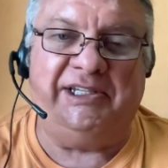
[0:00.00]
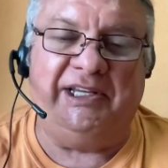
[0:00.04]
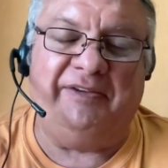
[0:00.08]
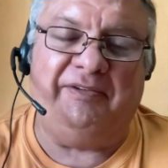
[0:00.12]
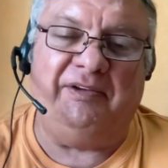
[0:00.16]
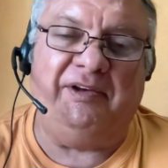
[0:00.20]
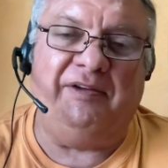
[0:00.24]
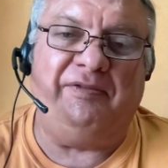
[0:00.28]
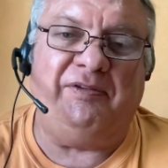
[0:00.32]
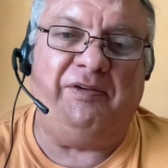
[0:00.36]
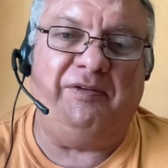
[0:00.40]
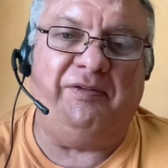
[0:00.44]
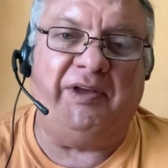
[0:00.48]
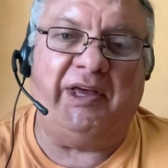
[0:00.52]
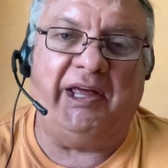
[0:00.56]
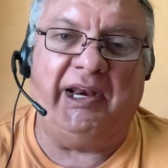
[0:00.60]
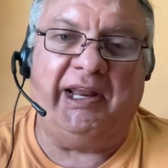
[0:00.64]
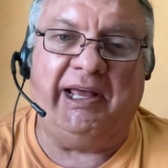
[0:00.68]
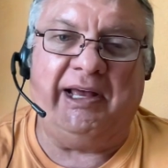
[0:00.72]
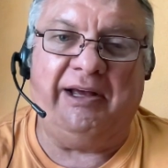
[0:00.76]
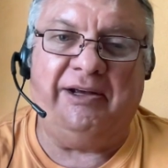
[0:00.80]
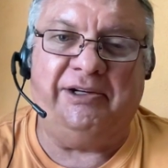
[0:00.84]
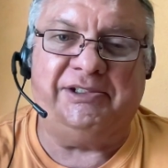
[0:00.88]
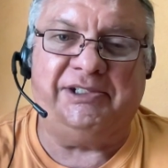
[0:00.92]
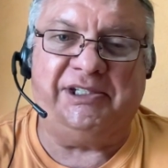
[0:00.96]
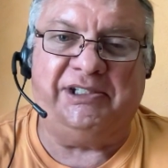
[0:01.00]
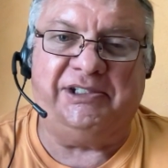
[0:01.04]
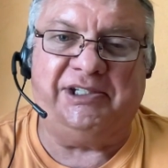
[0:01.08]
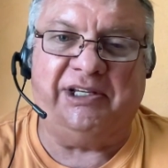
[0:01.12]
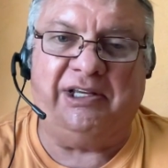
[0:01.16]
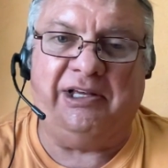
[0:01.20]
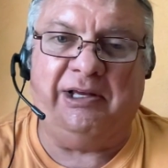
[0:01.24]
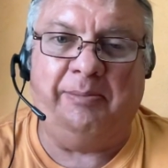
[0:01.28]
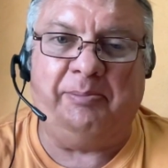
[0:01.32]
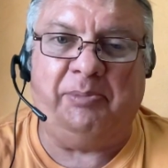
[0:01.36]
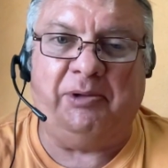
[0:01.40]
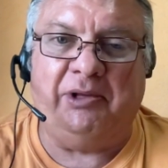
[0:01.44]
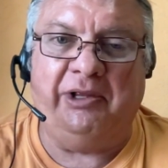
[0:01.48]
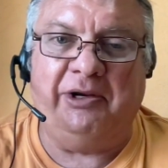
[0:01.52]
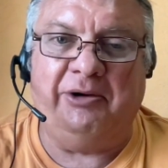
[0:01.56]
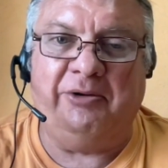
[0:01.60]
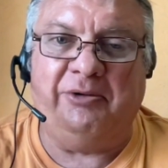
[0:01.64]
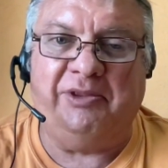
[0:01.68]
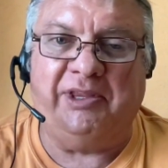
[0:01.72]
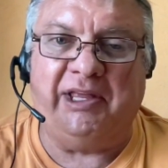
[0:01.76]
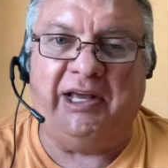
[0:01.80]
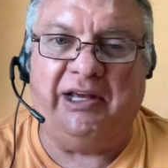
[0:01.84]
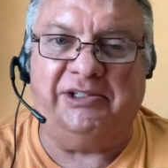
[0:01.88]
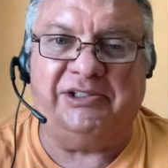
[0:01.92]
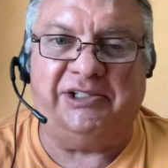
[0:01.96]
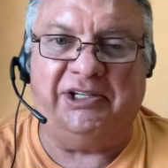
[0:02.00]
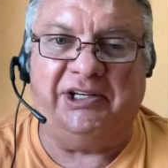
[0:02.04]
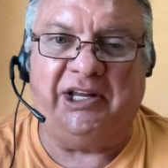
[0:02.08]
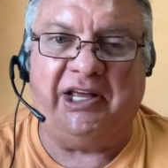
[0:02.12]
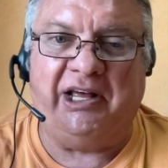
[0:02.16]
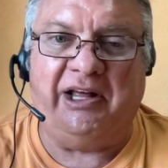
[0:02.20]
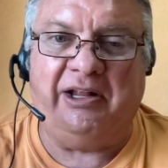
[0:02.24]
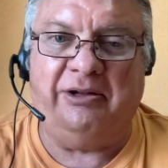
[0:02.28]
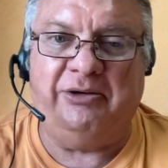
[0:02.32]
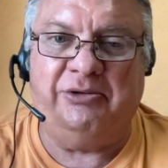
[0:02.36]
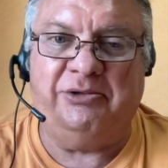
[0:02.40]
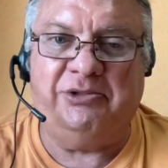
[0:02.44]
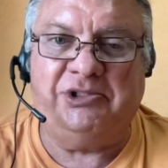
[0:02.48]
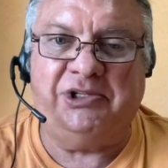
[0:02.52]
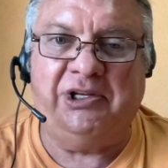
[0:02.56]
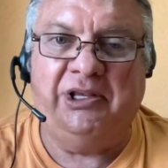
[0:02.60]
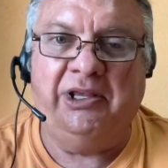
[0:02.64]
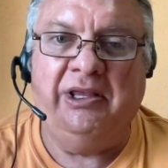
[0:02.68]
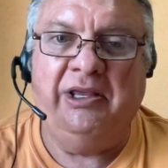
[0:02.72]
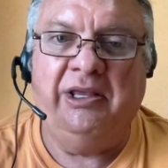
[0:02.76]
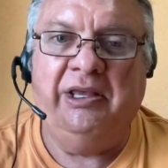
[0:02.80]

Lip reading: even if you've got a house that's a couple $100,000